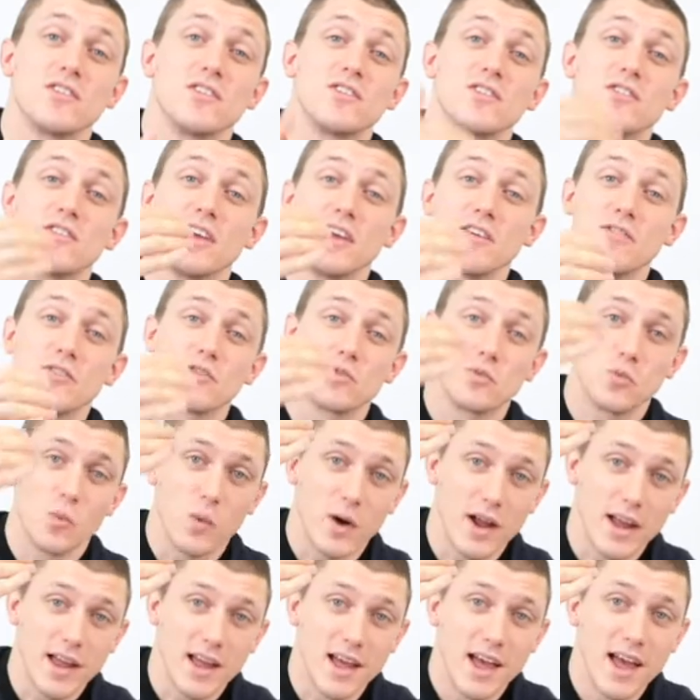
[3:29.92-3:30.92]
the safest
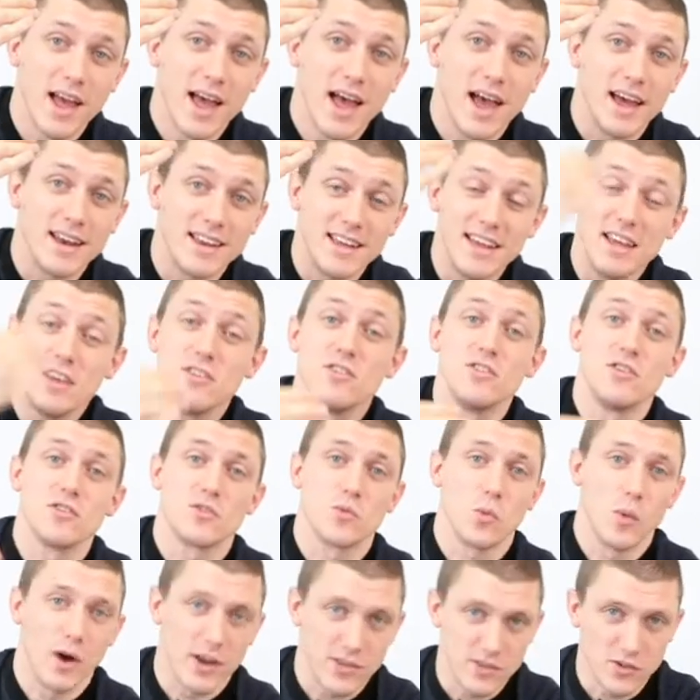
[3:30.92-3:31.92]
way and
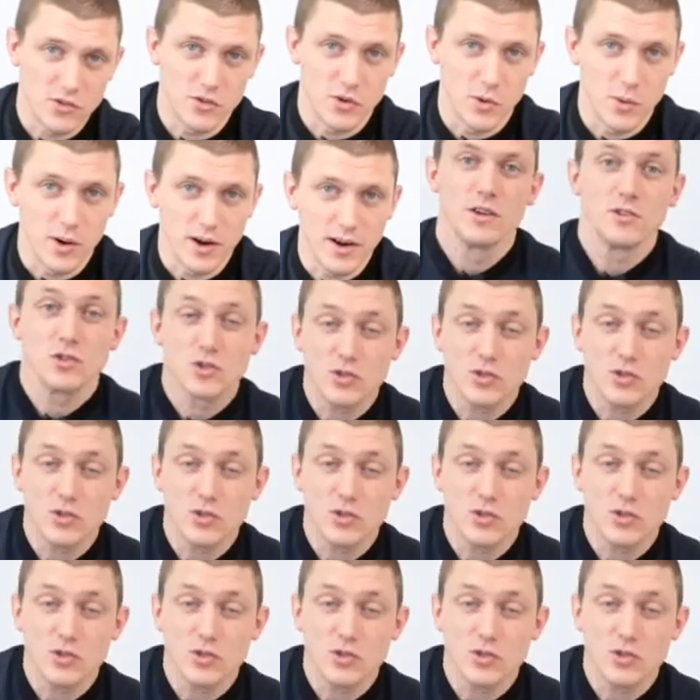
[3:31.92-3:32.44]
easiest way to do it.